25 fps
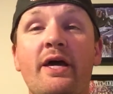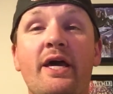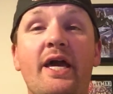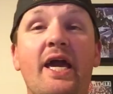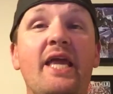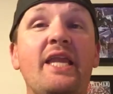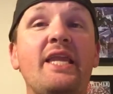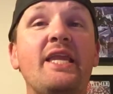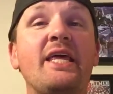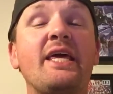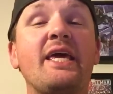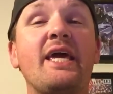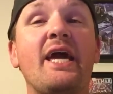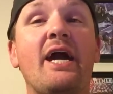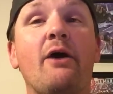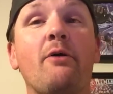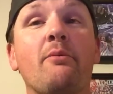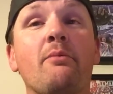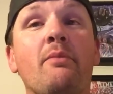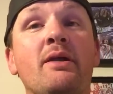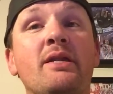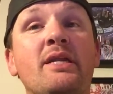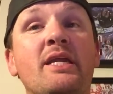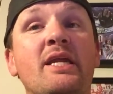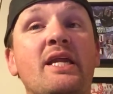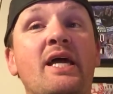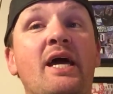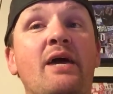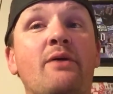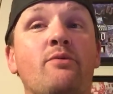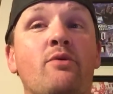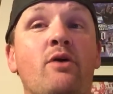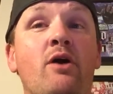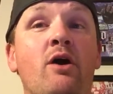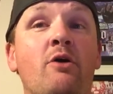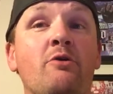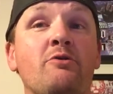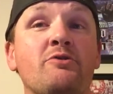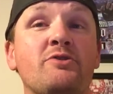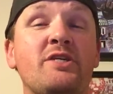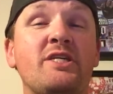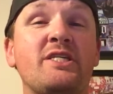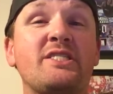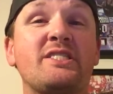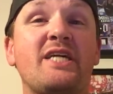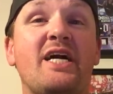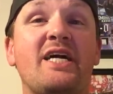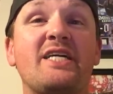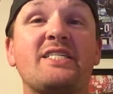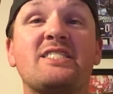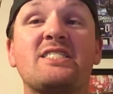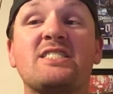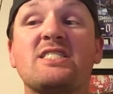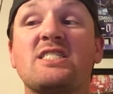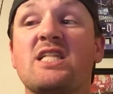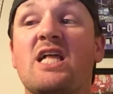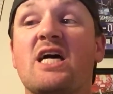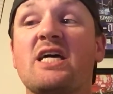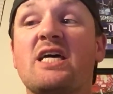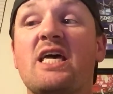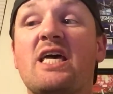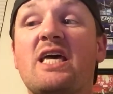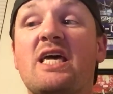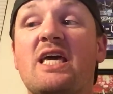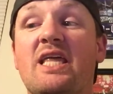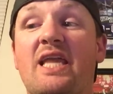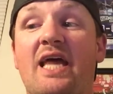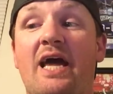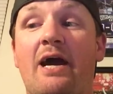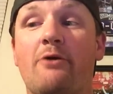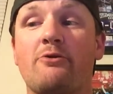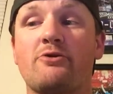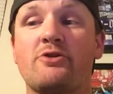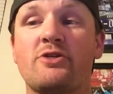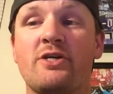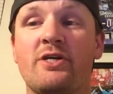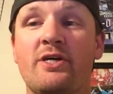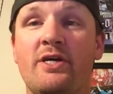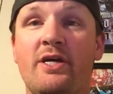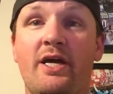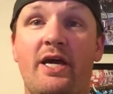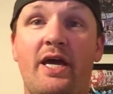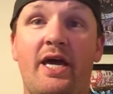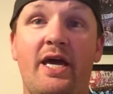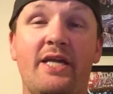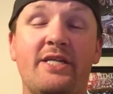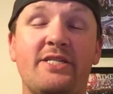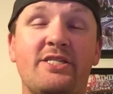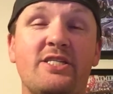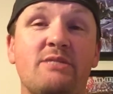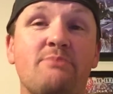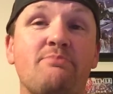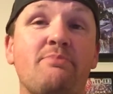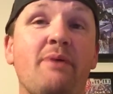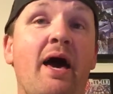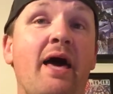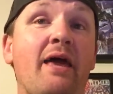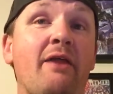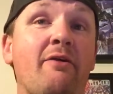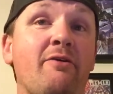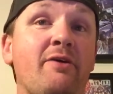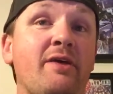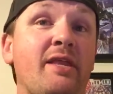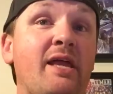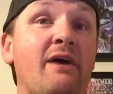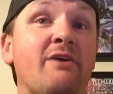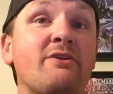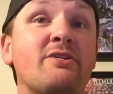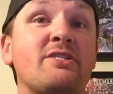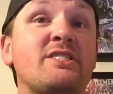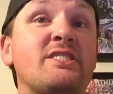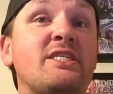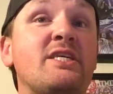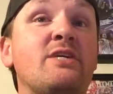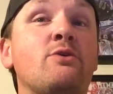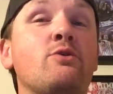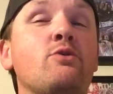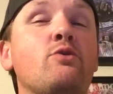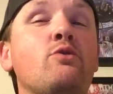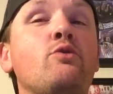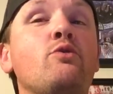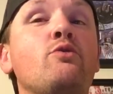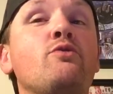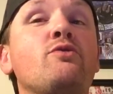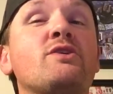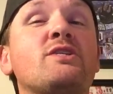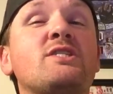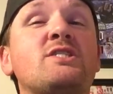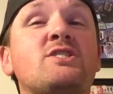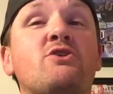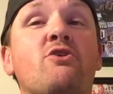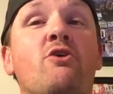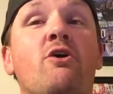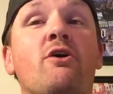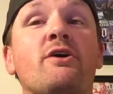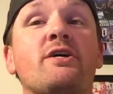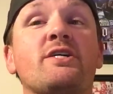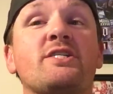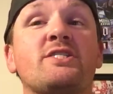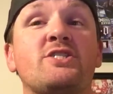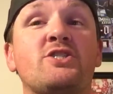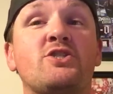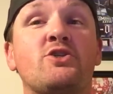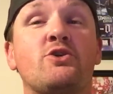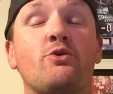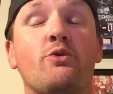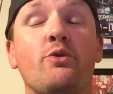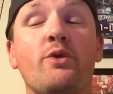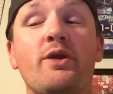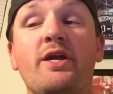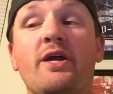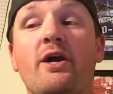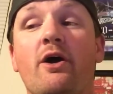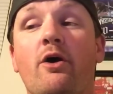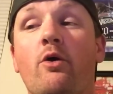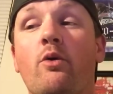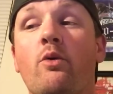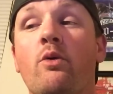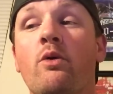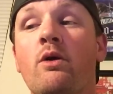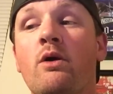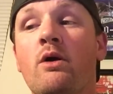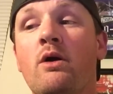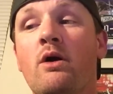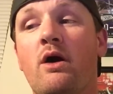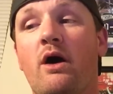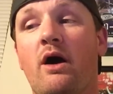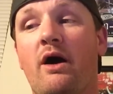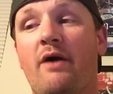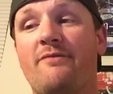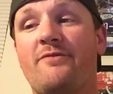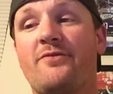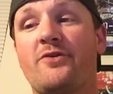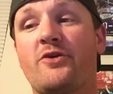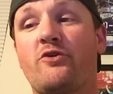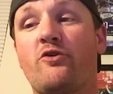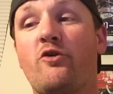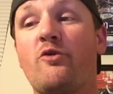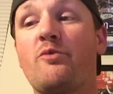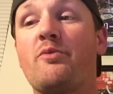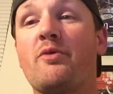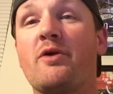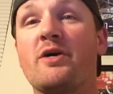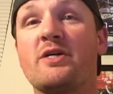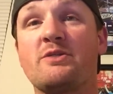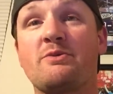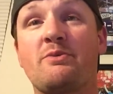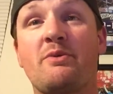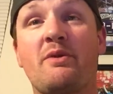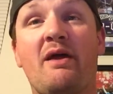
ending out Monday Night Raw with these guys slugging it out and just battling out to see who the strongest trio of the group was.